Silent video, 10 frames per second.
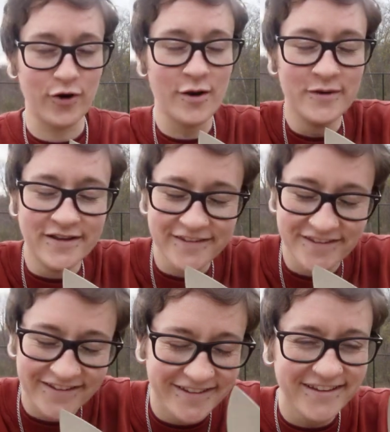
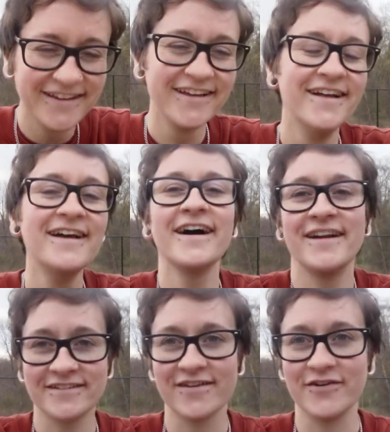promise.
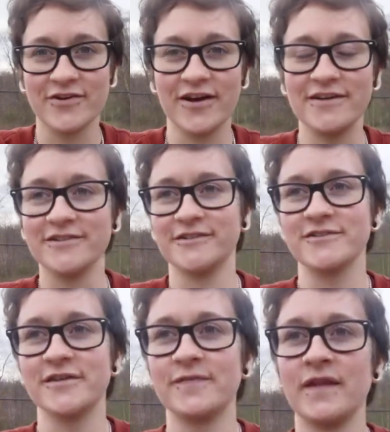I just have other head
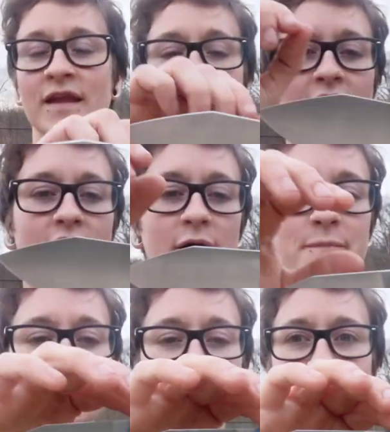issues.
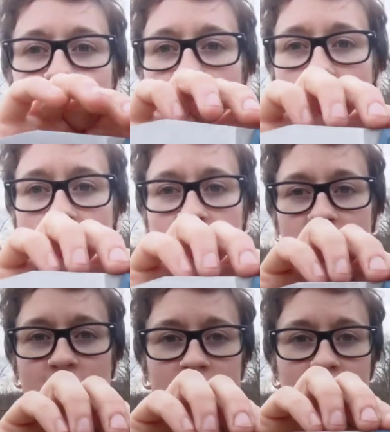Um, so
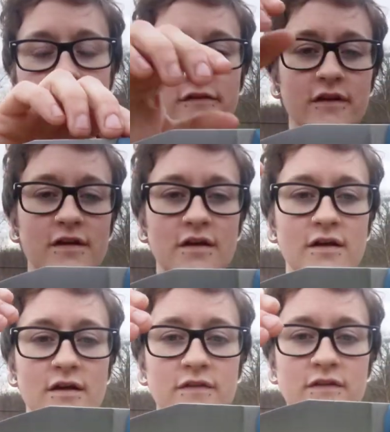this is
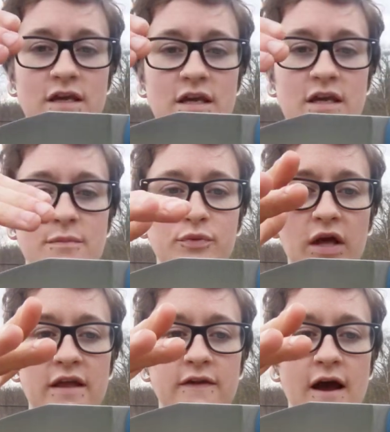the
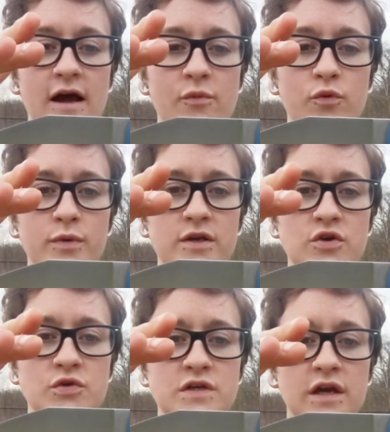blade that I will be
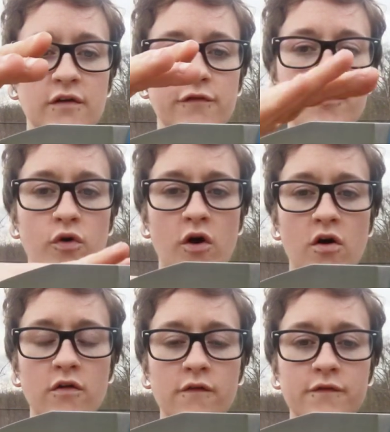using for
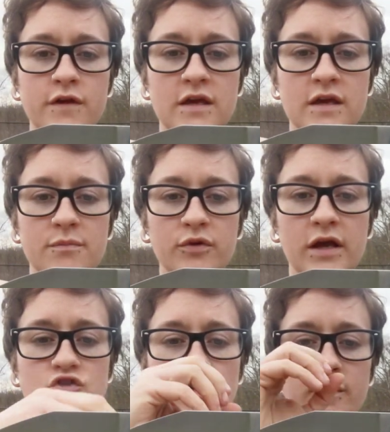all of the
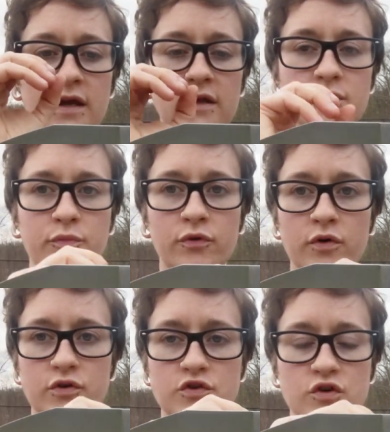plant trimming and the
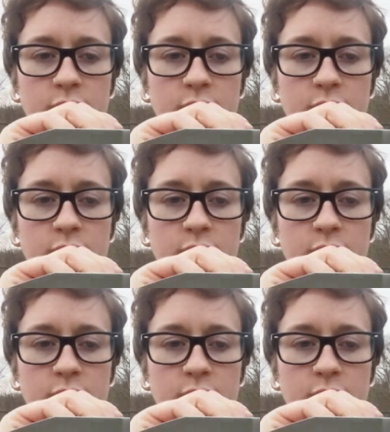produce